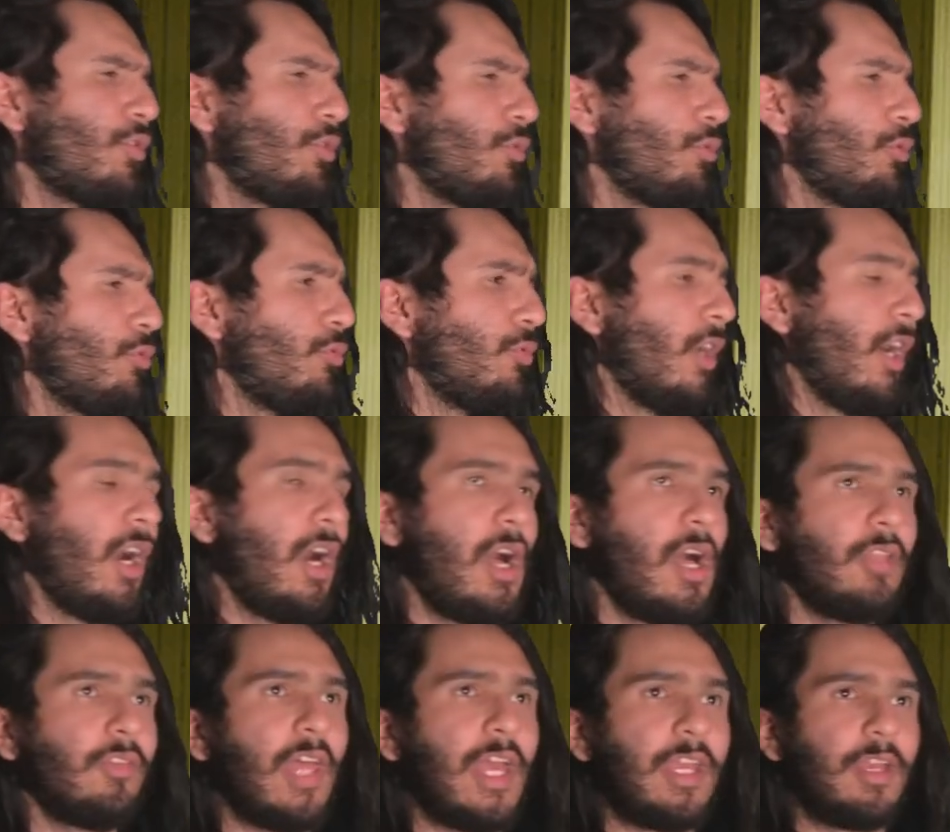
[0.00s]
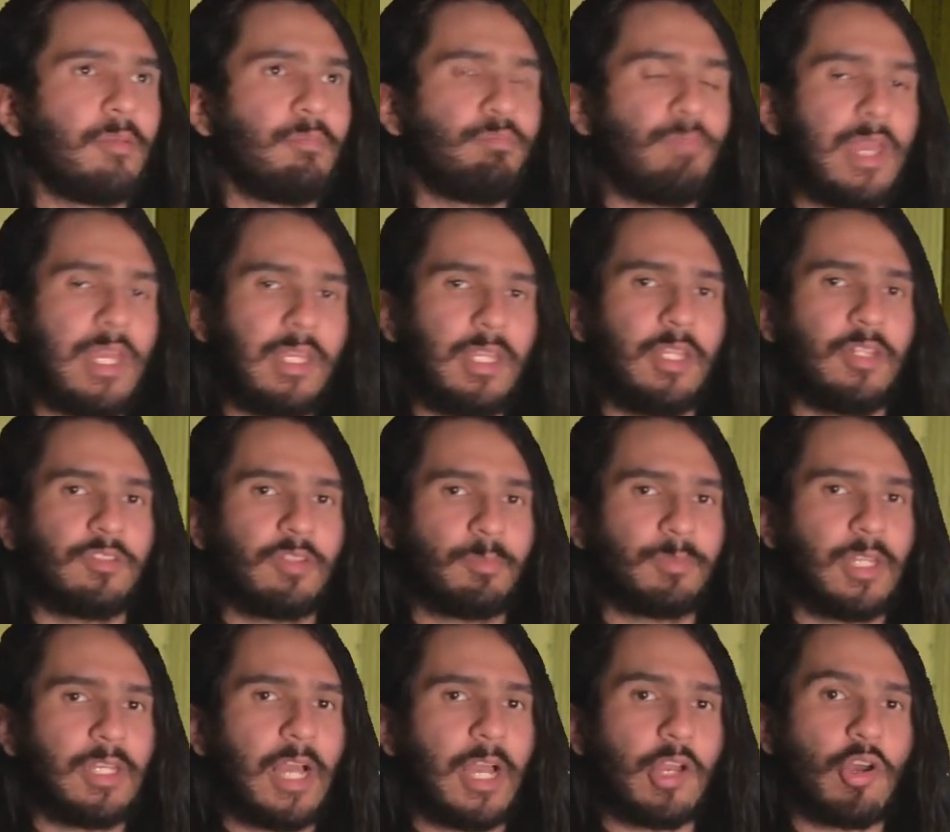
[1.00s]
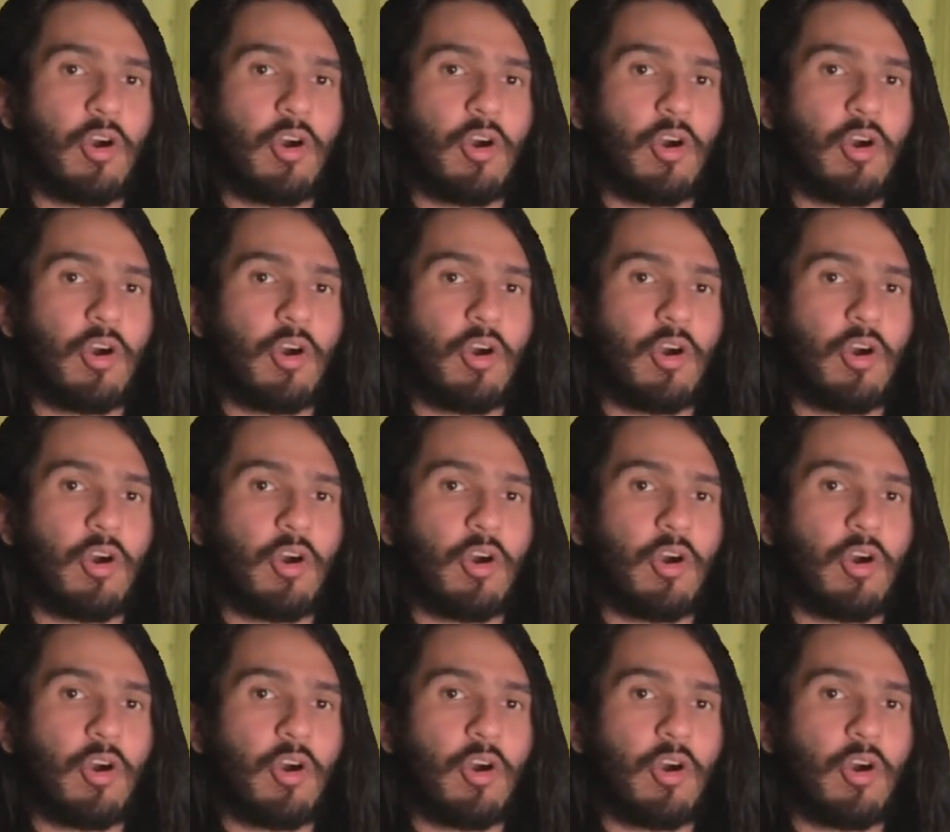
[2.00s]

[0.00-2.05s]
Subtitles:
to like making something I